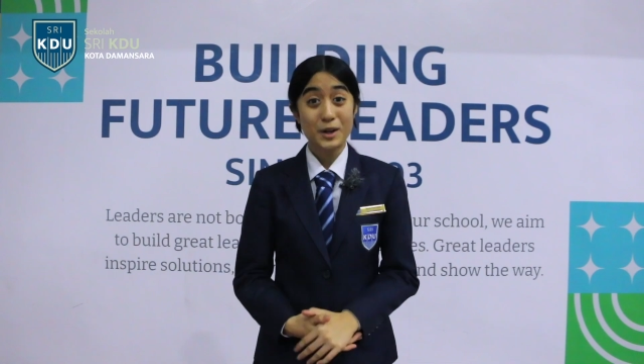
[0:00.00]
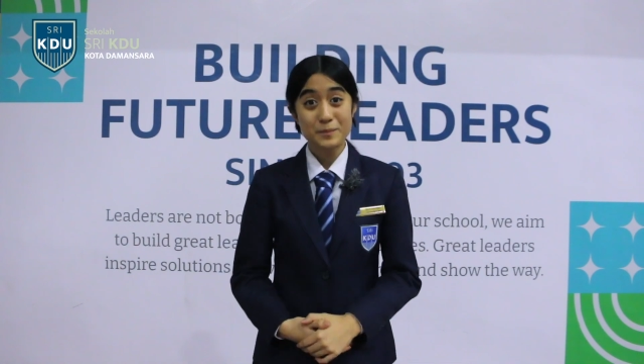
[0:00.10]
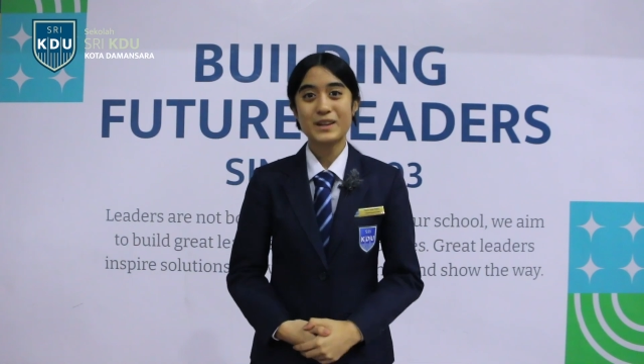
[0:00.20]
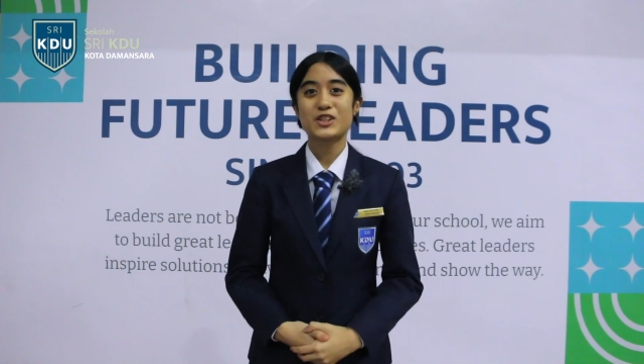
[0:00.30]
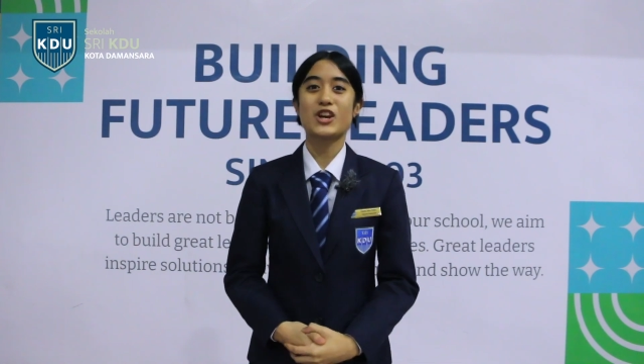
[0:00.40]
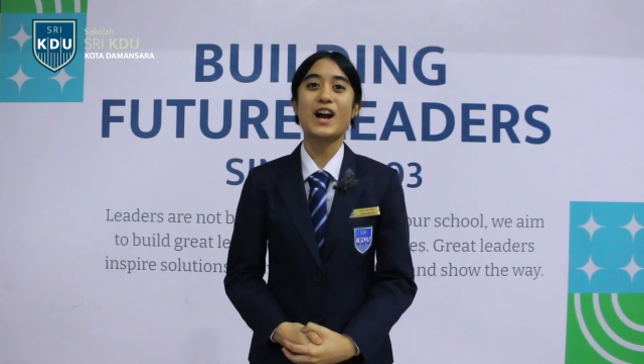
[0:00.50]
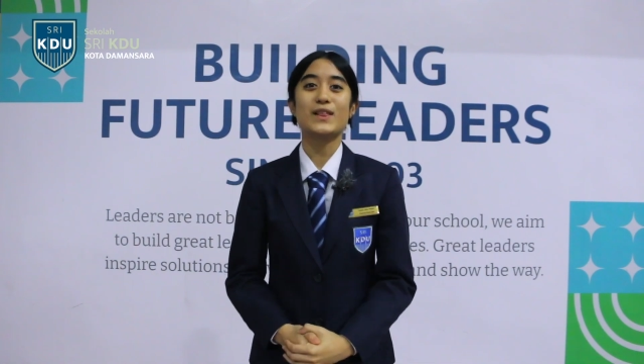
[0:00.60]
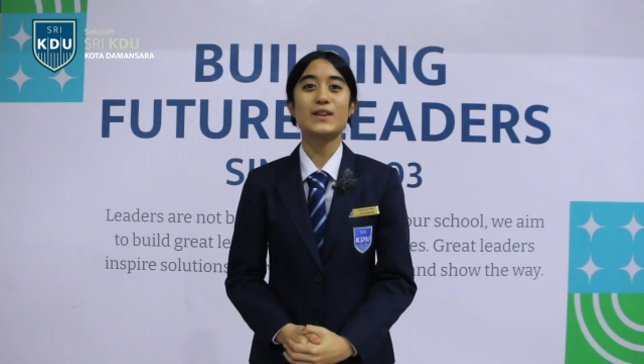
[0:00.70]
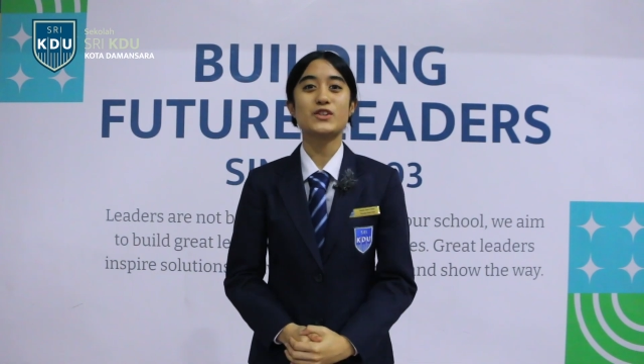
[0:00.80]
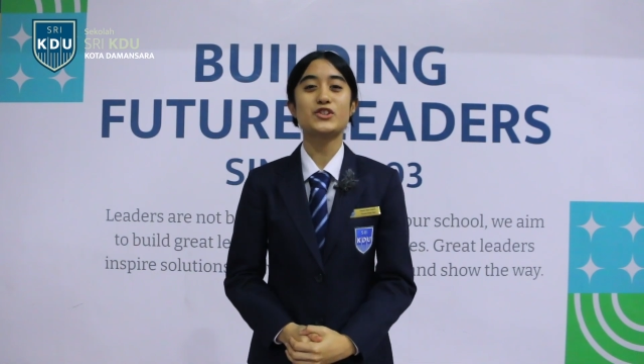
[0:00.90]
one big
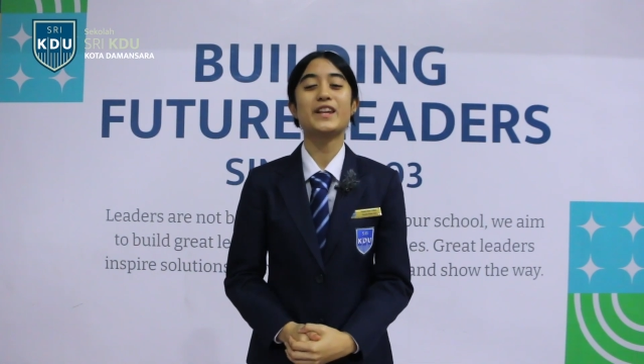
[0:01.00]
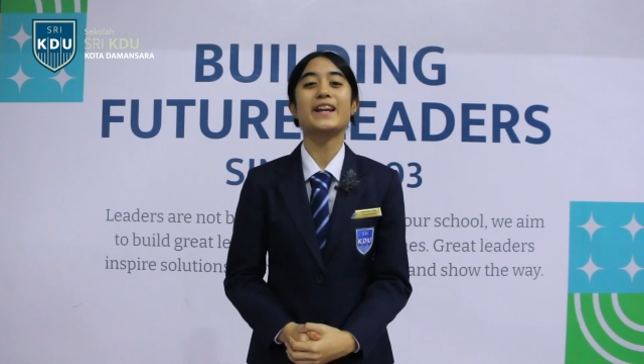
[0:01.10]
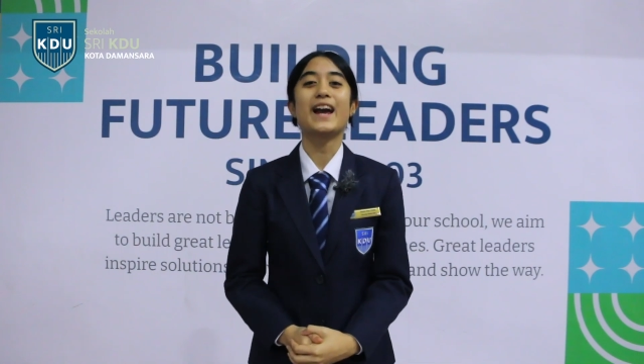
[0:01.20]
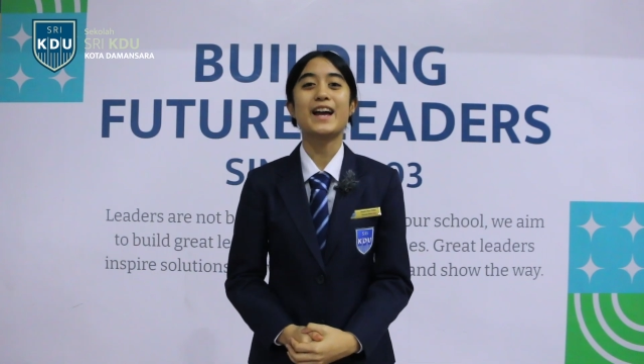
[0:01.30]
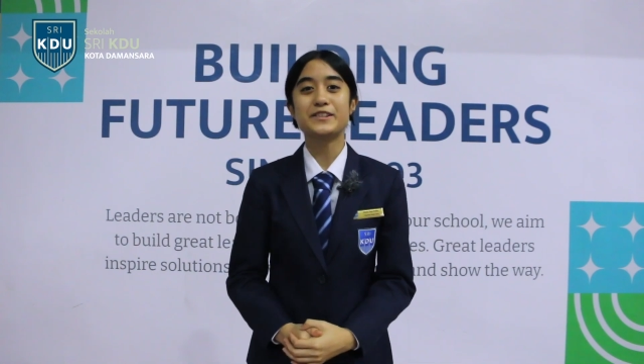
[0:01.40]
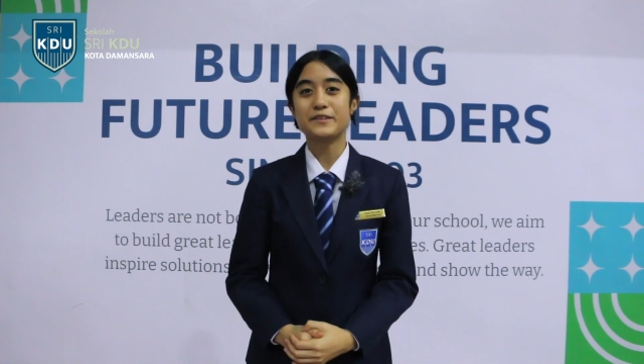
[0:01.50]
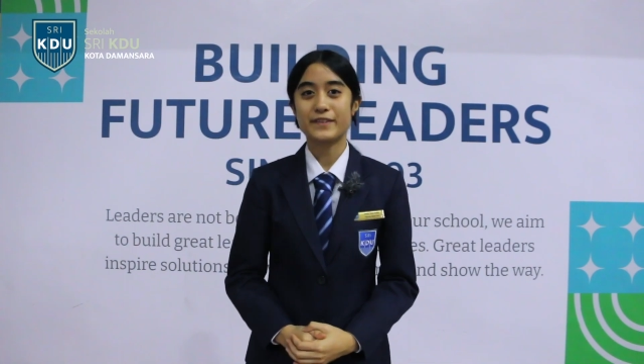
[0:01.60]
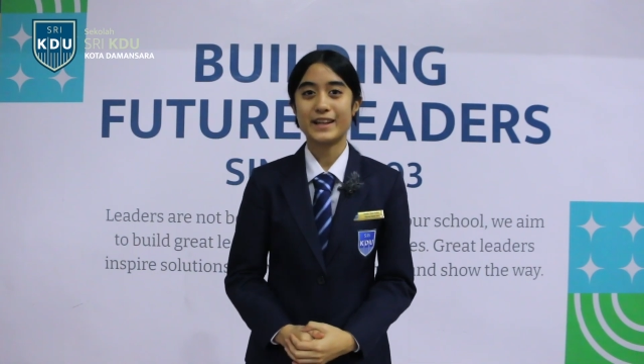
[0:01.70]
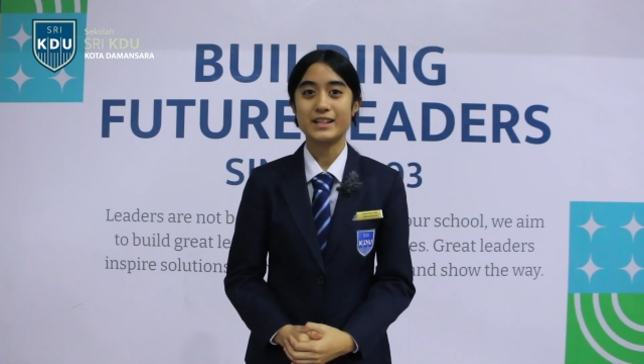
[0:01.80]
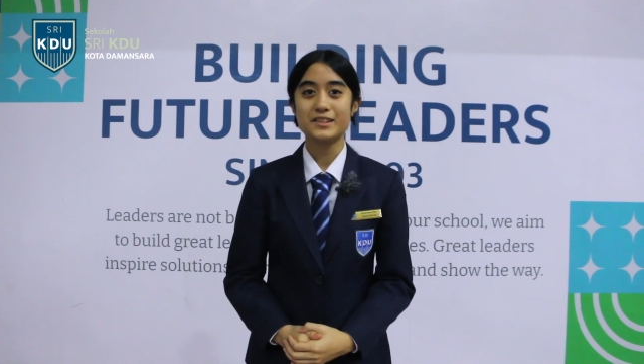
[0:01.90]
challenge that I had to
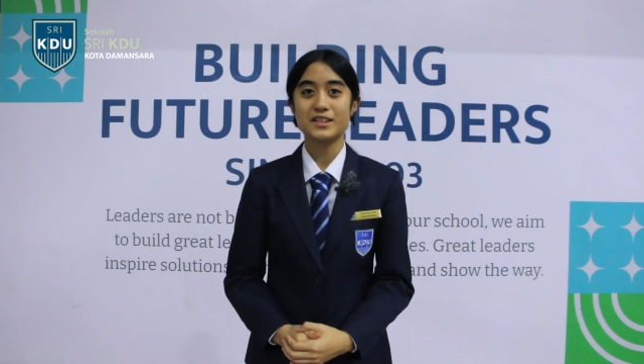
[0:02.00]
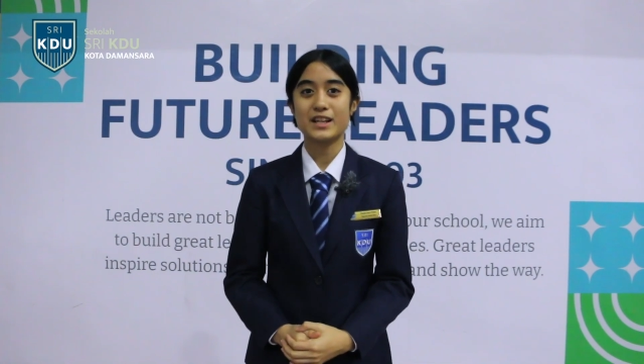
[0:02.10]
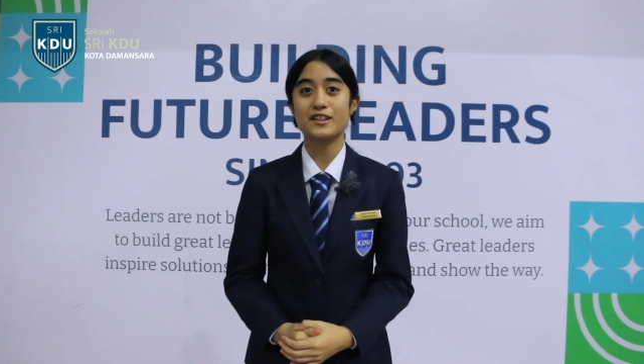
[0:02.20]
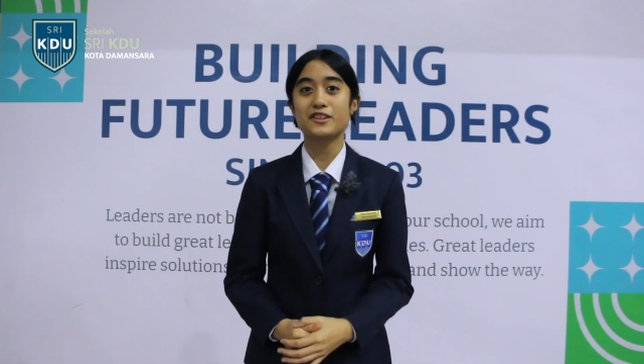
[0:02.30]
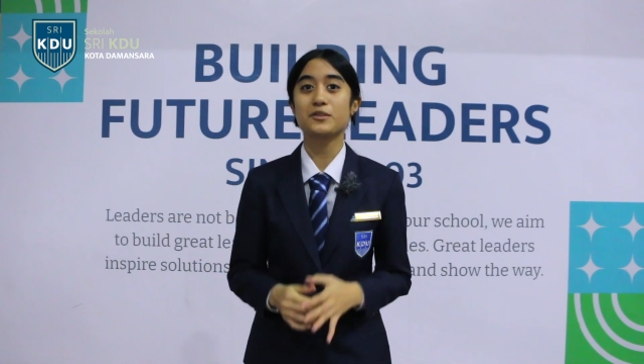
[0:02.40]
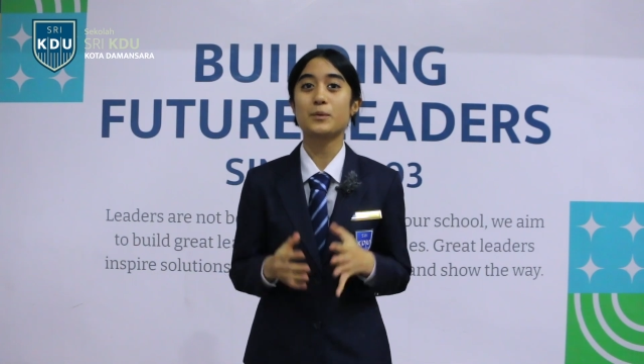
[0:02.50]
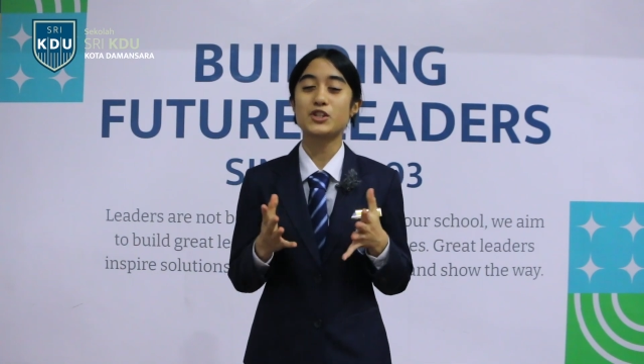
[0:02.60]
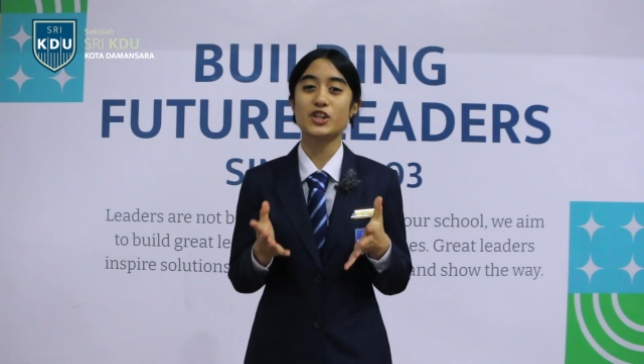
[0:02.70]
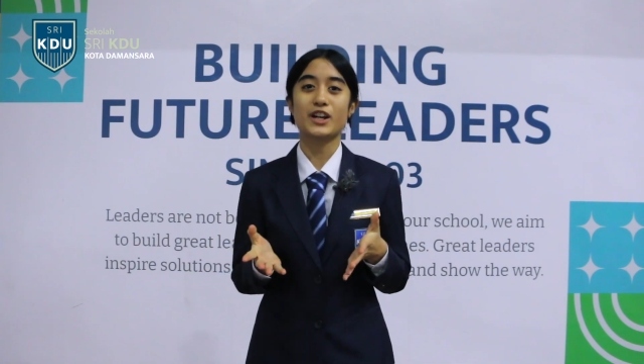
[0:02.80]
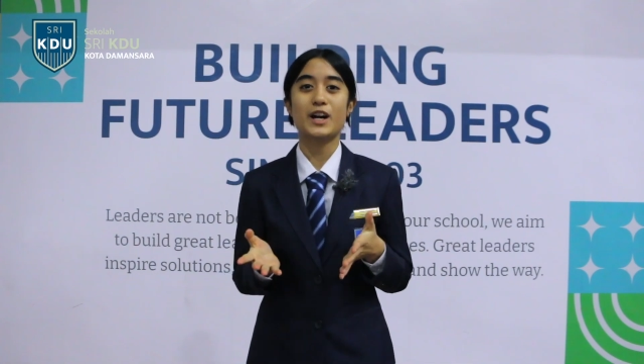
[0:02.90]
face is
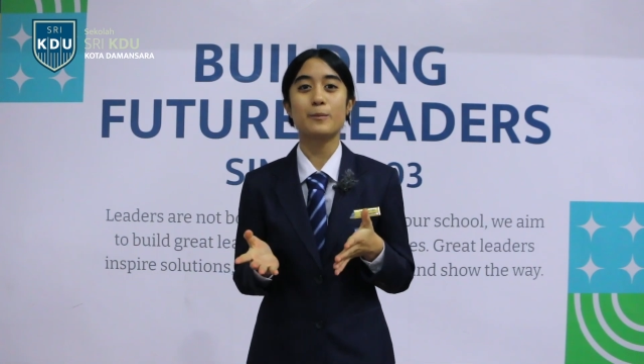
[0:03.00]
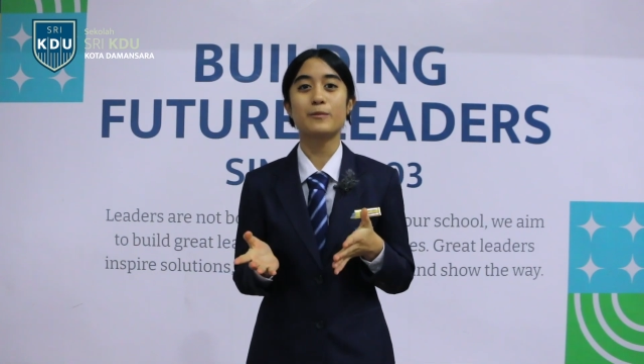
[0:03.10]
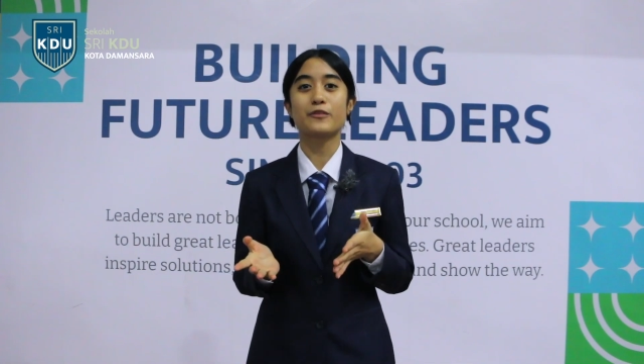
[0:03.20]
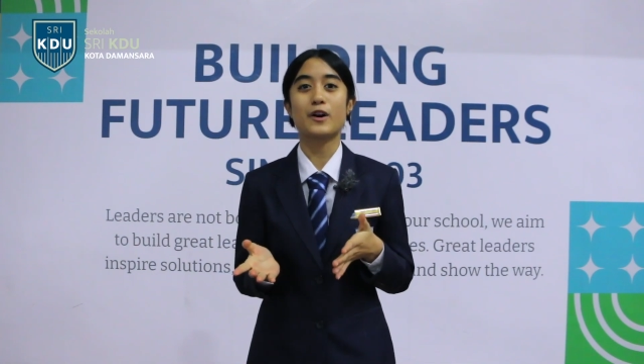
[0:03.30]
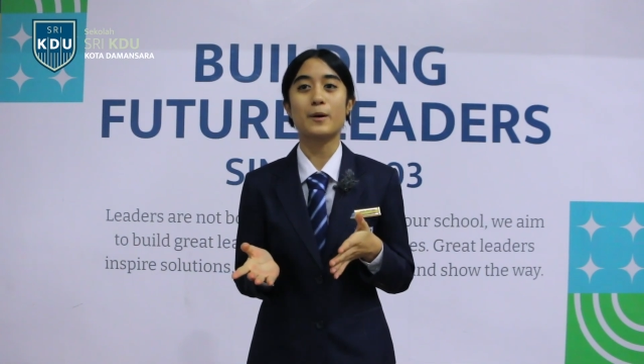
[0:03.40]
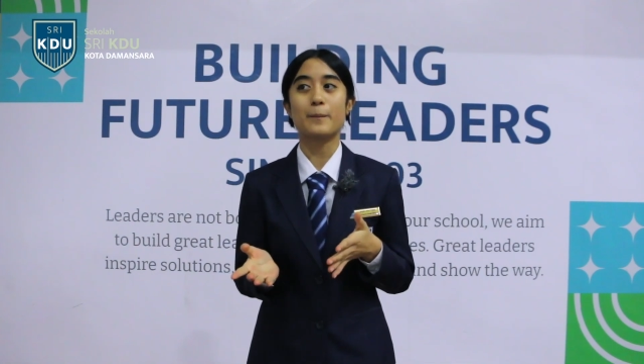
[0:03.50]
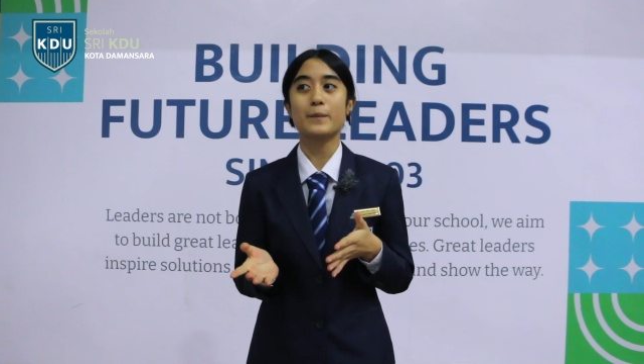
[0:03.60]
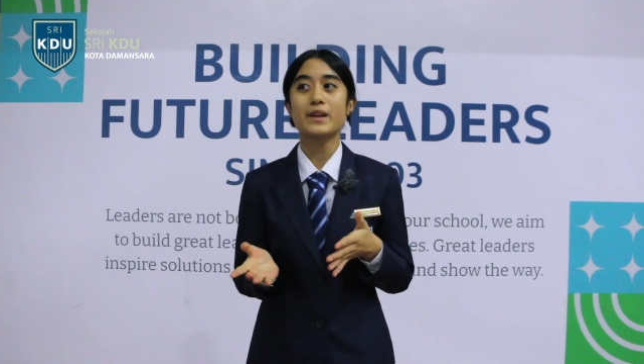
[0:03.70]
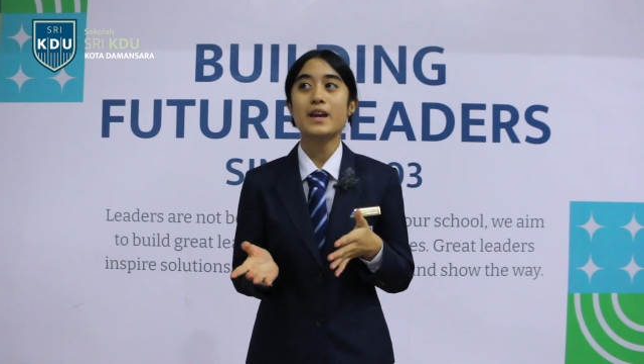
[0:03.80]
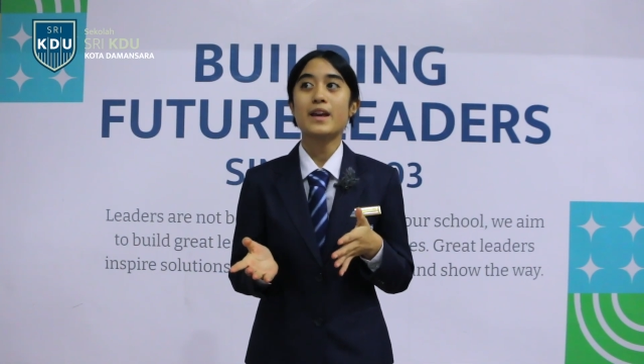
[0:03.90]
switching up from